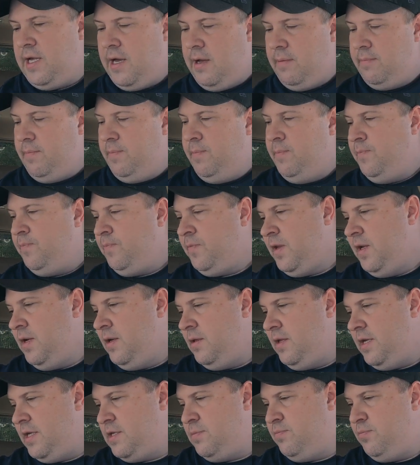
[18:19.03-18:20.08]
up
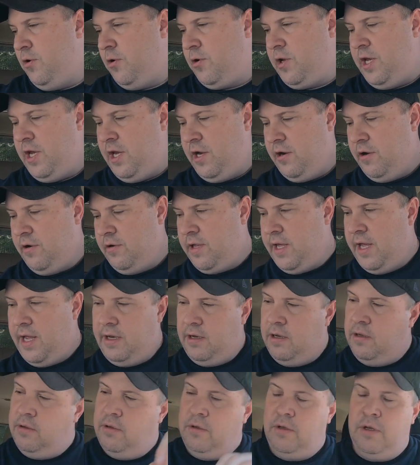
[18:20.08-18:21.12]
this book here that